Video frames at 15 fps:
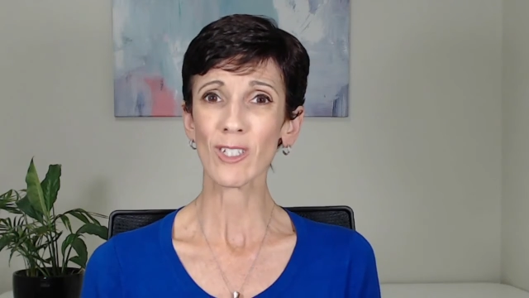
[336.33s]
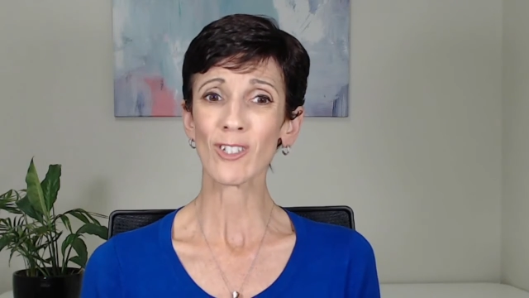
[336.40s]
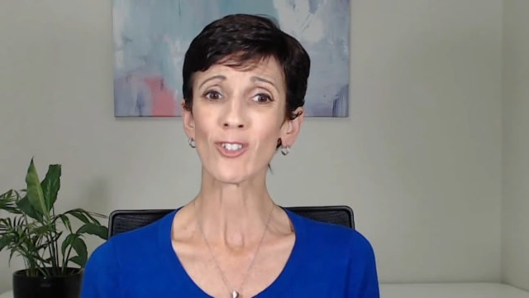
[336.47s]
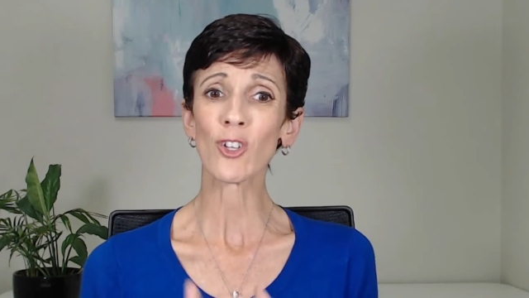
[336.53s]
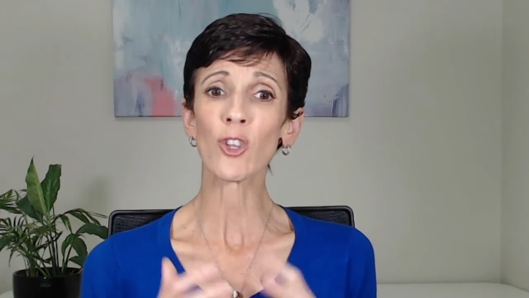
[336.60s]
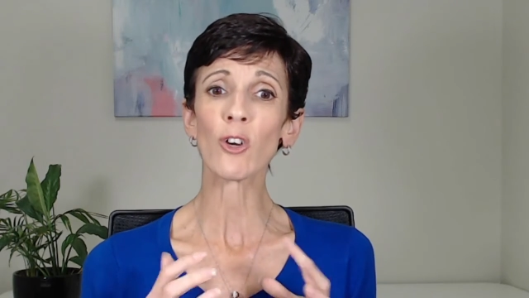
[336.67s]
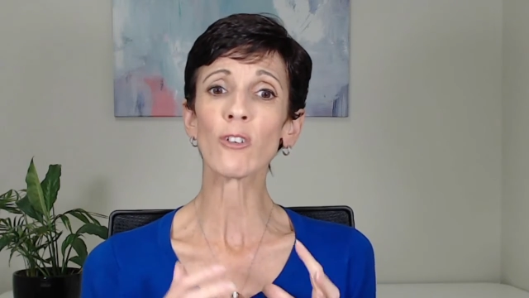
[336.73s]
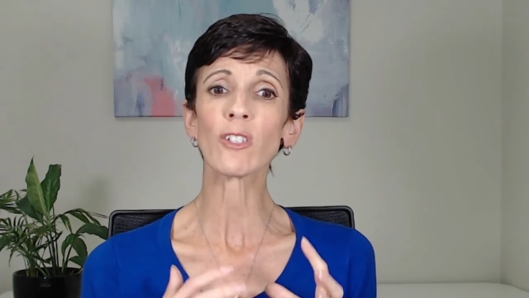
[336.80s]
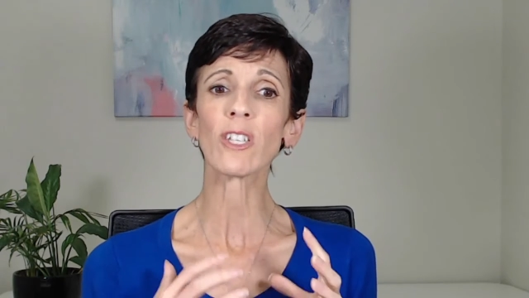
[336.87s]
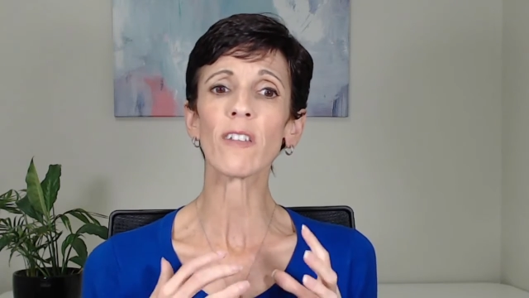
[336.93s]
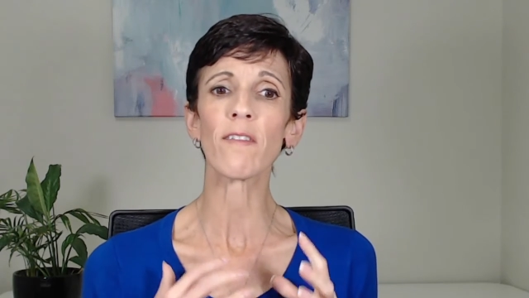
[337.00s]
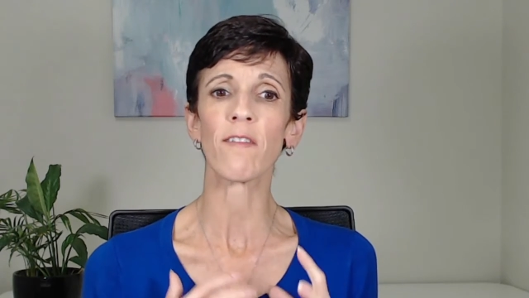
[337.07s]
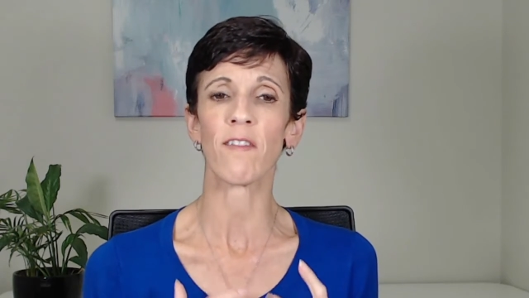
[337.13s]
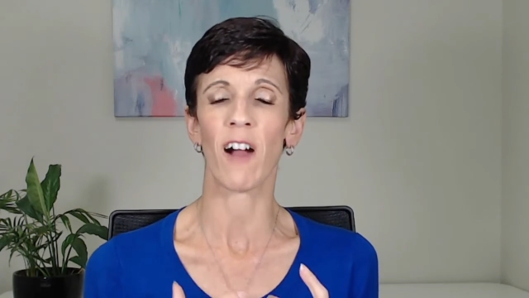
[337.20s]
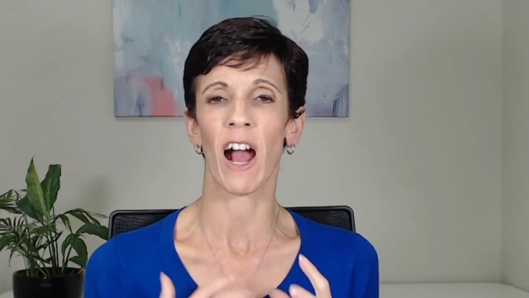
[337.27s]
So those are
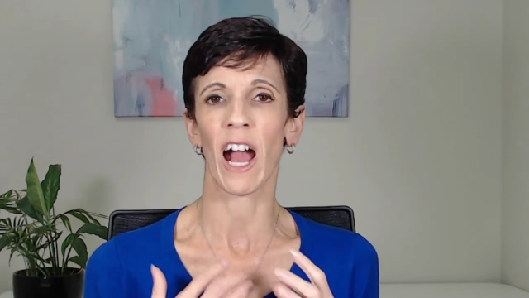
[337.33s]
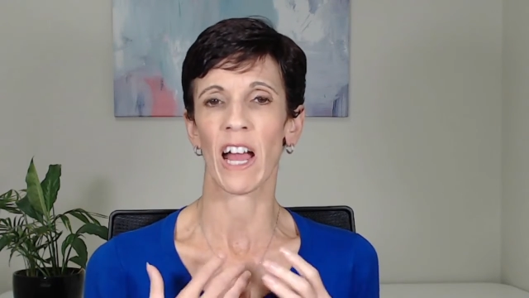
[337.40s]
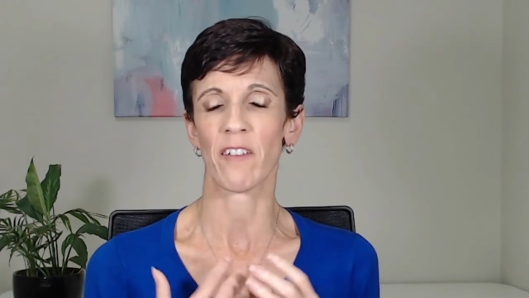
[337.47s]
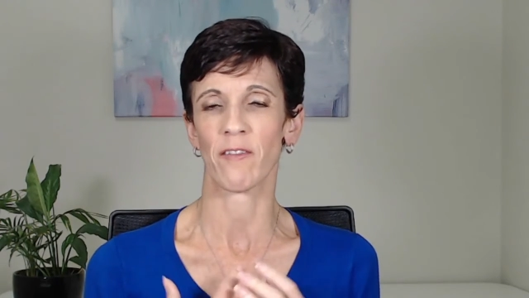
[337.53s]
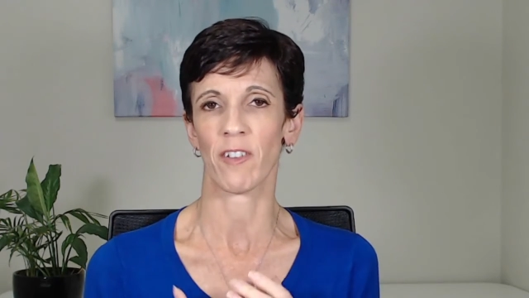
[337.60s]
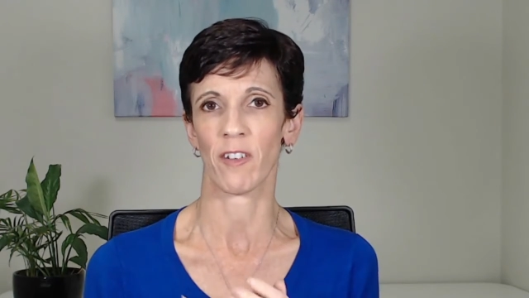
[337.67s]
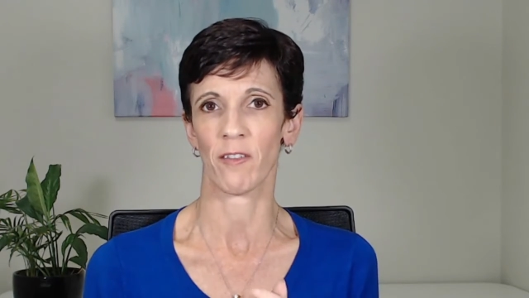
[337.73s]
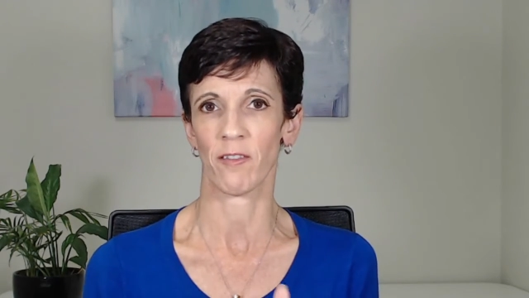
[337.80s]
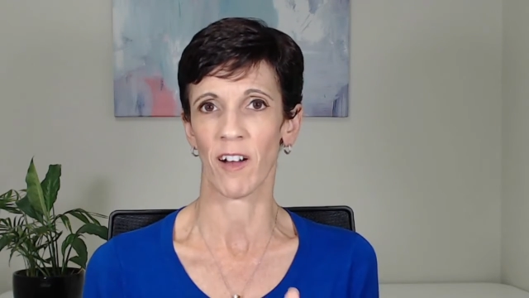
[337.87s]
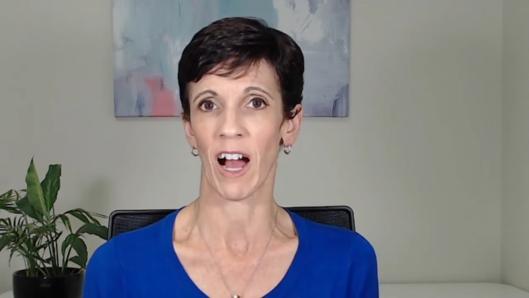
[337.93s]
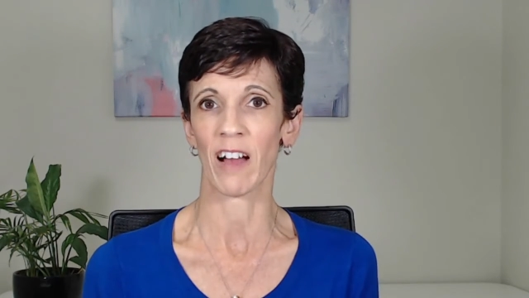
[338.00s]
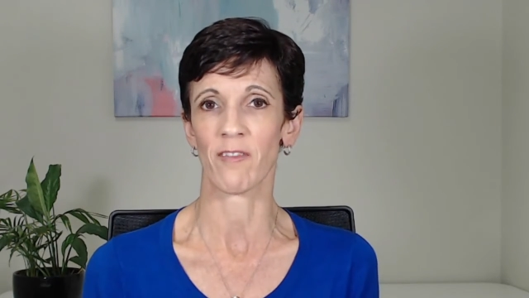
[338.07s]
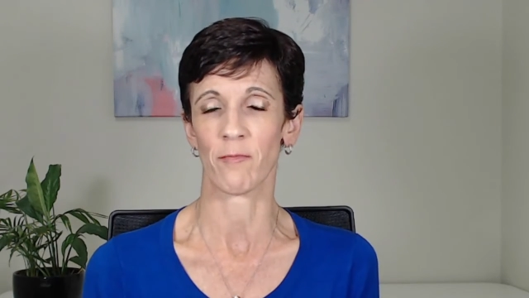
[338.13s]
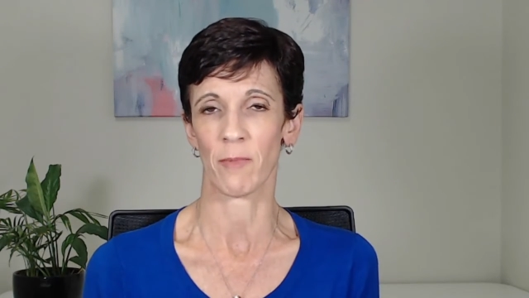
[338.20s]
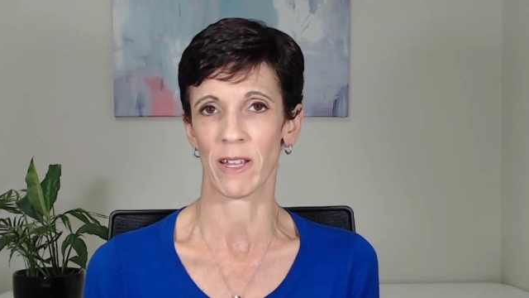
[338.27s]
the
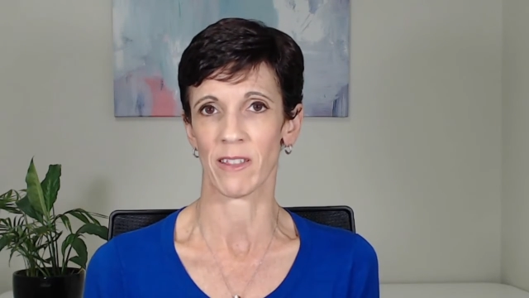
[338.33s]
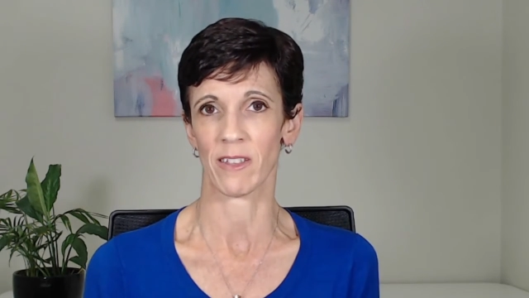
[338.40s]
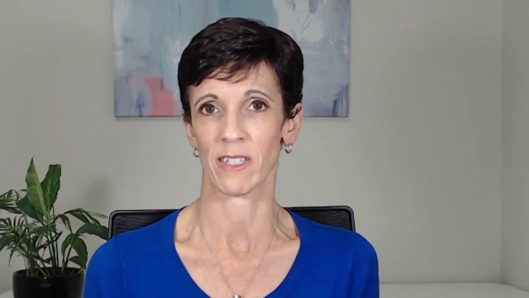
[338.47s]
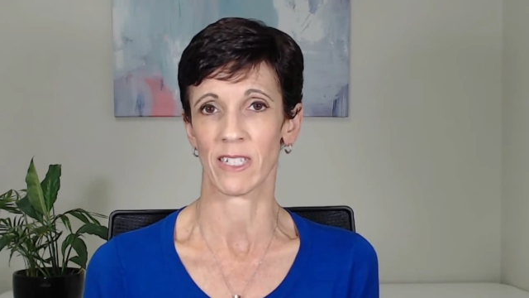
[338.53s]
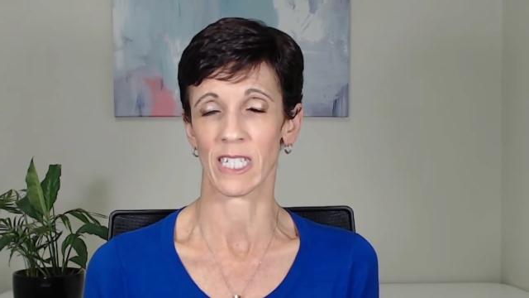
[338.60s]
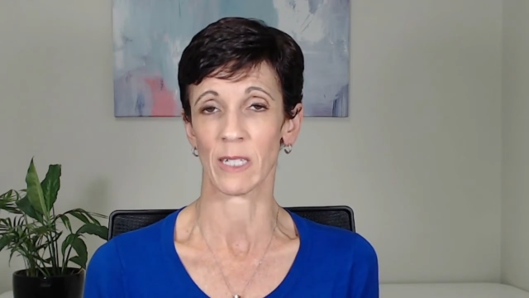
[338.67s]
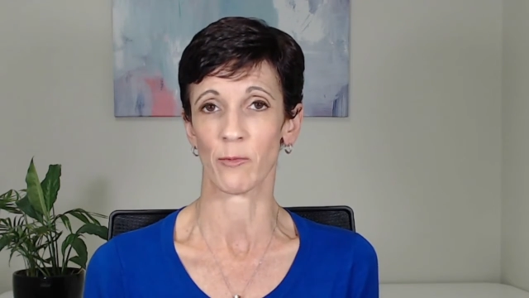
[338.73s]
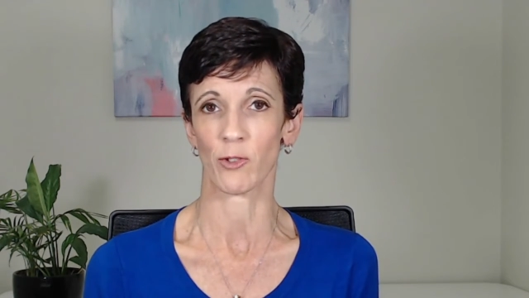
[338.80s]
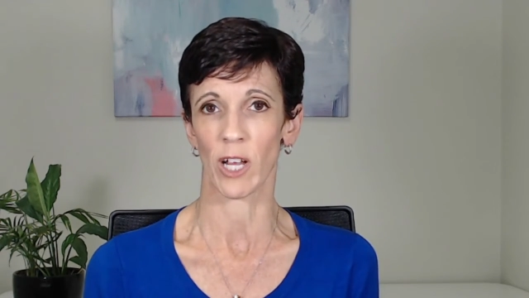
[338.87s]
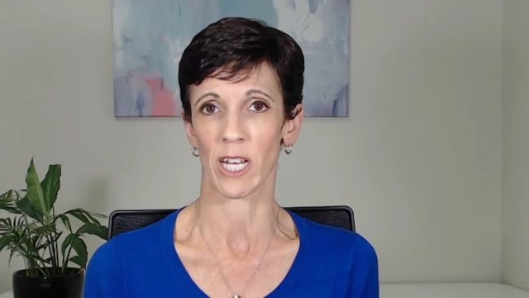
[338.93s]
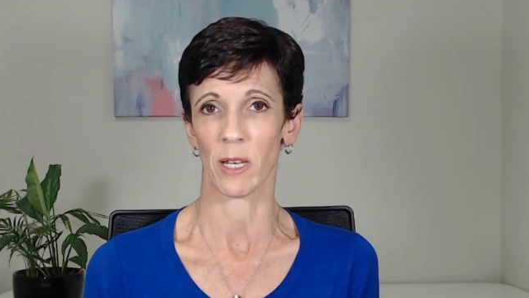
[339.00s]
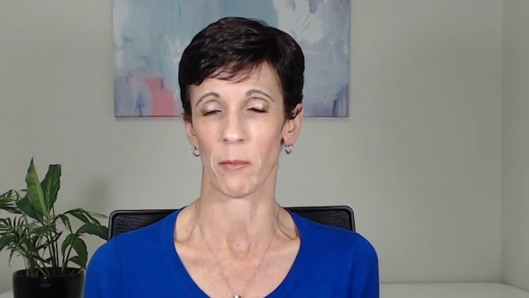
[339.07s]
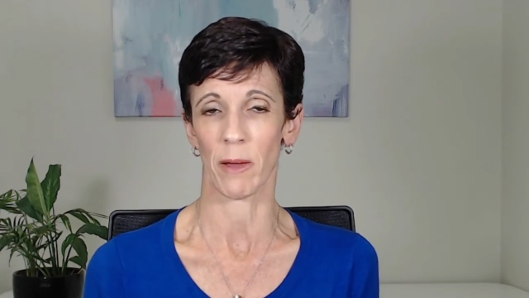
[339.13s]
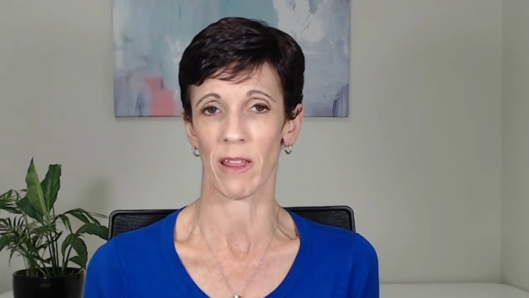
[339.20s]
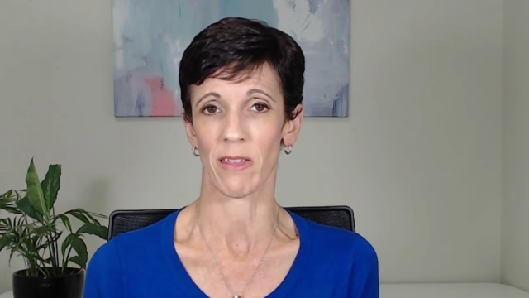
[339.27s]
five methods, sleep
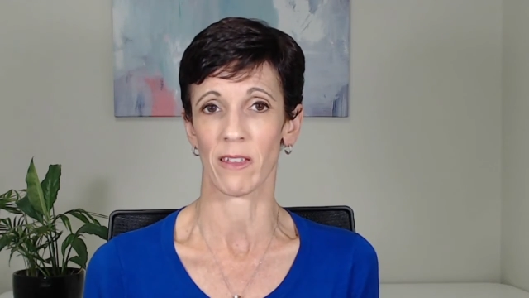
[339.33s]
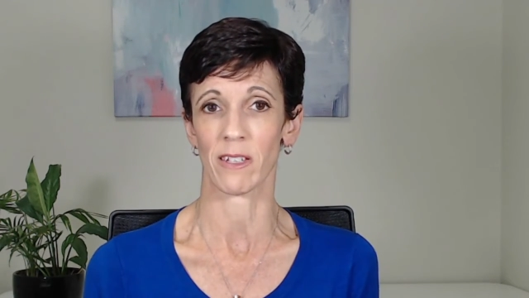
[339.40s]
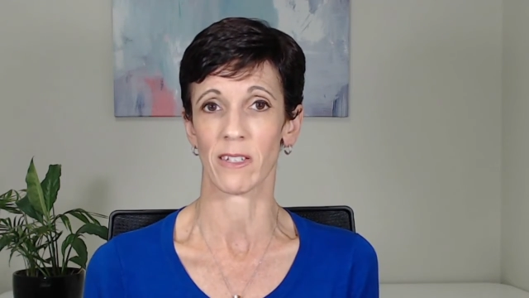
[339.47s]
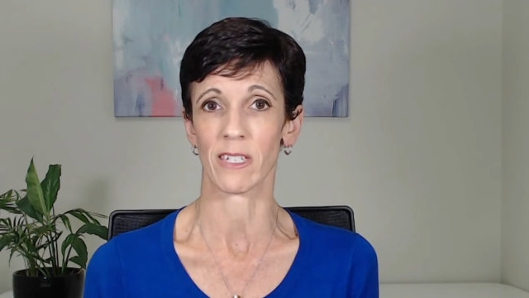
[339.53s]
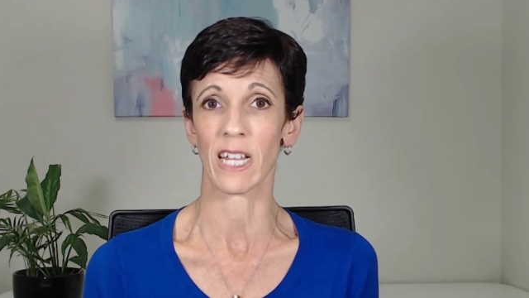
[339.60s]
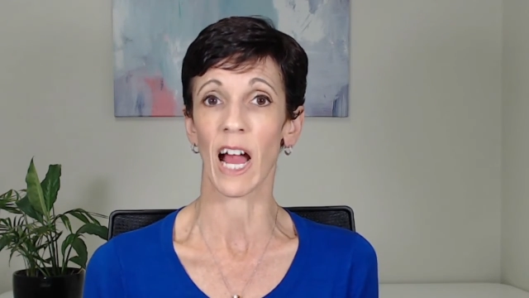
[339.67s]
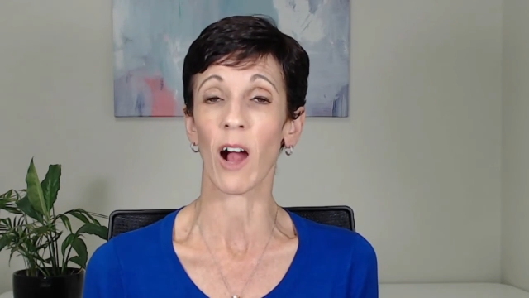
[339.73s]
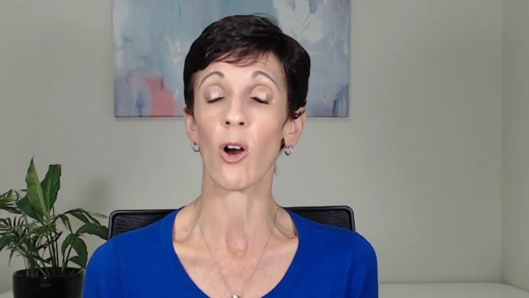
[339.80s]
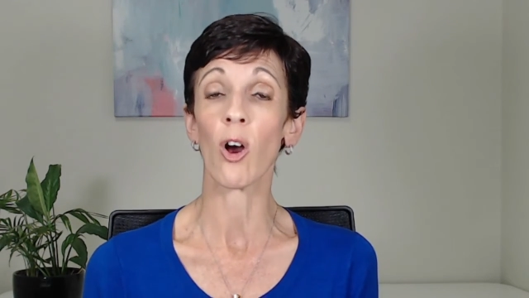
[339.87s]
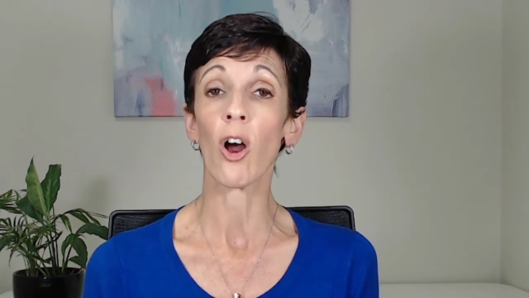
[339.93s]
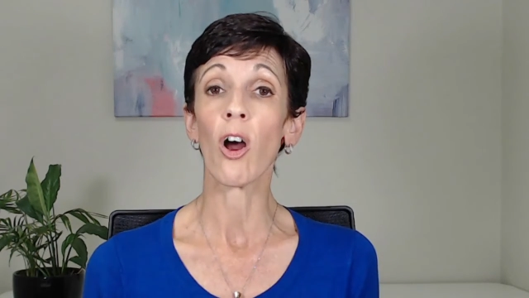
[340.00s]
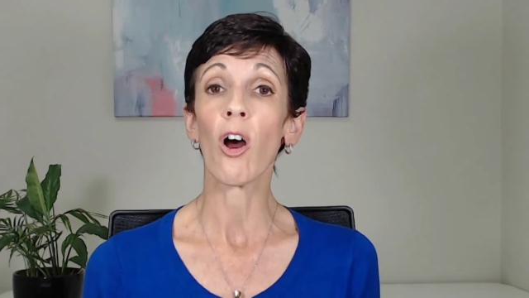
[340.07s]
training methods. Now,